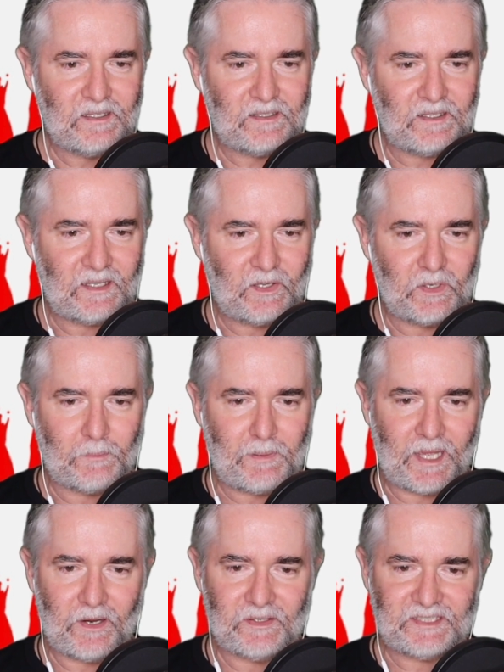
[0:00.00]
Tayona
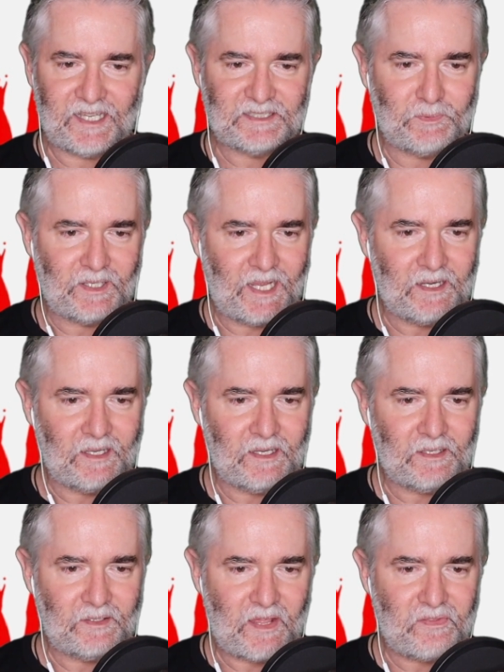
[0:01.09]
Paris as
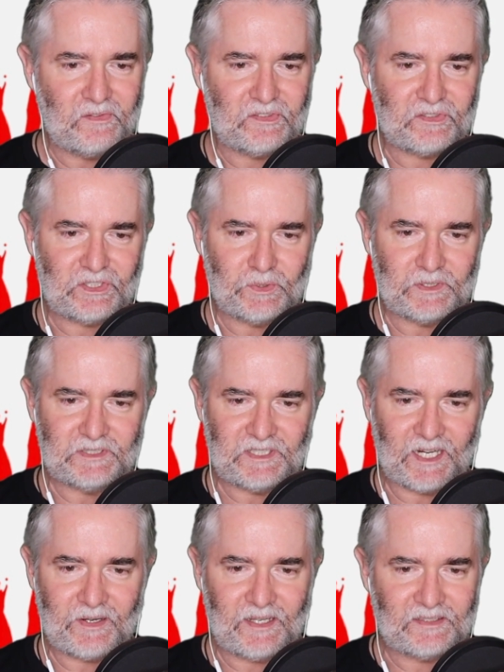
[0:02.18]
Brianna, Nathan Stewart
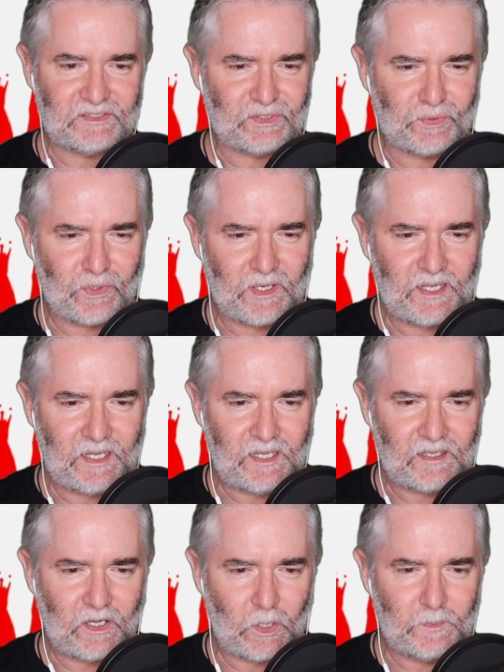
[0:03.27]
Jarrett as Troy,
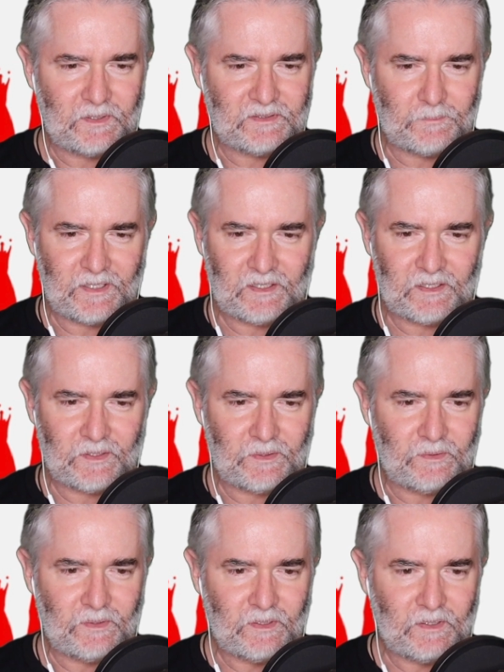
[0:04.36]
Colman
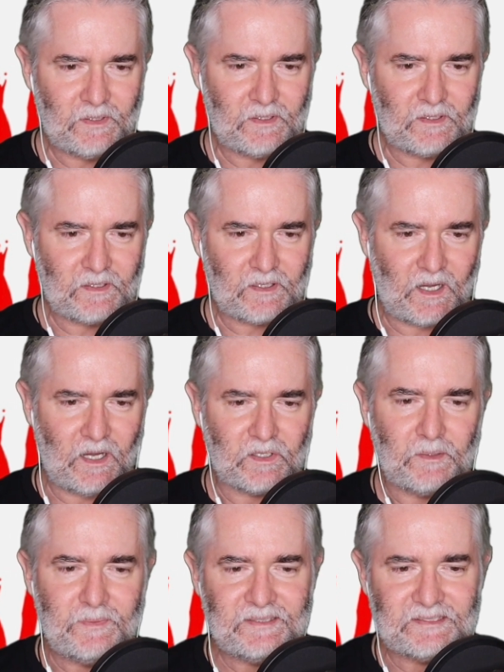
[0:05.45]
Domingo, Kyle
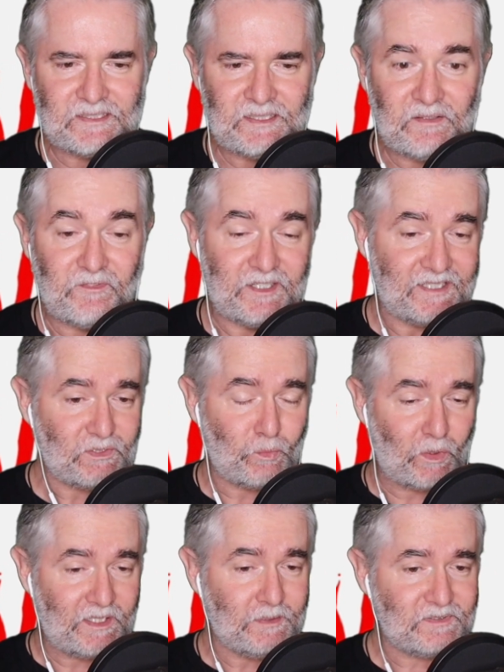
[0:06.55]
Kaminsky, Vanessa
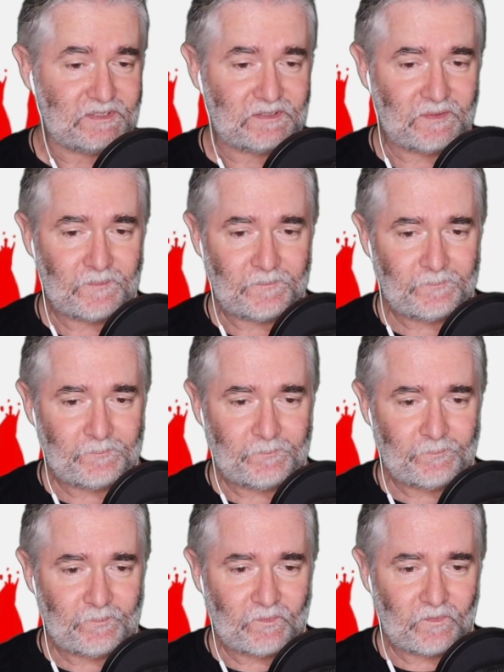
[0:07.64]
Williams,
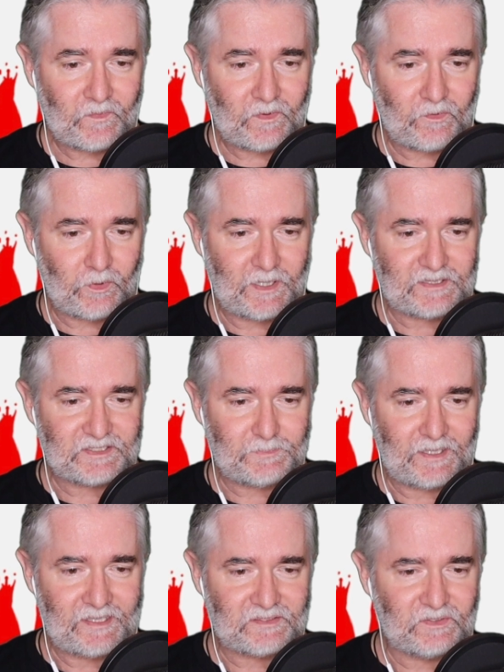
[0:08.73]
Rebecca
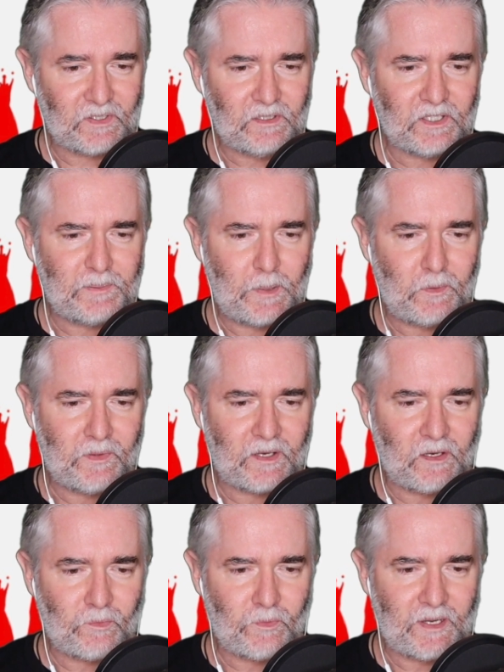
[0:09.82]
Spence. Not a lot of people that
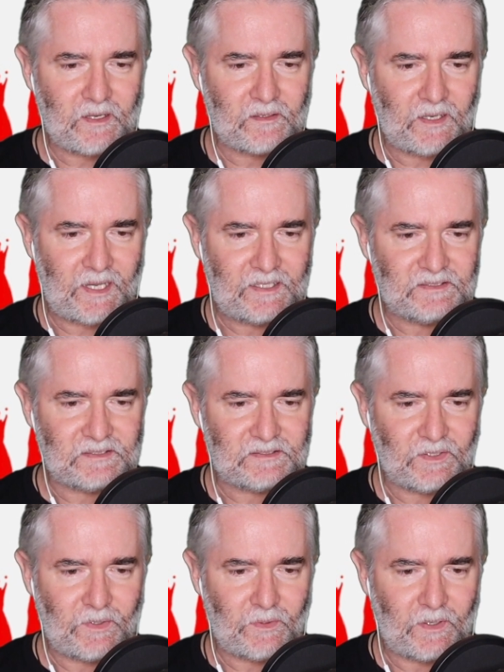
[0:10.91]
I recognize,
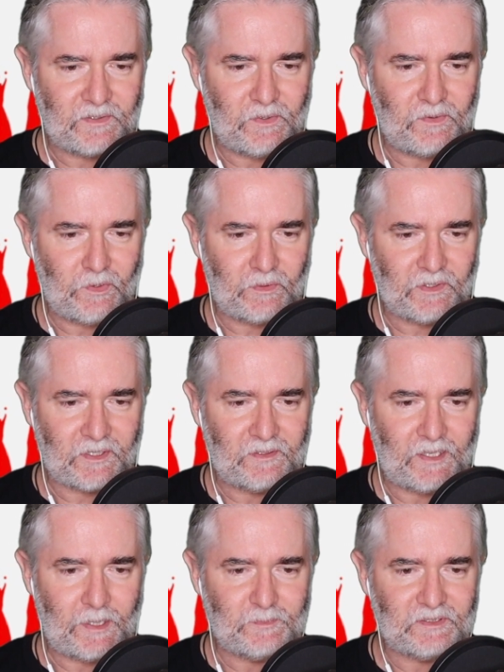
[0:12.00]
so I don't know a lot of
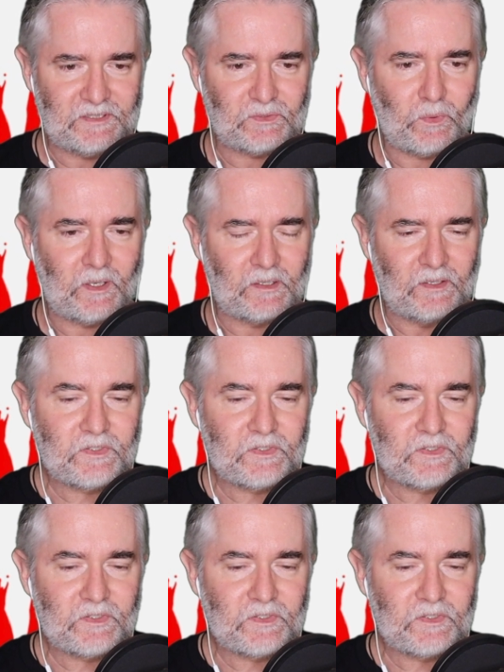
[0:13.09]
names in this one.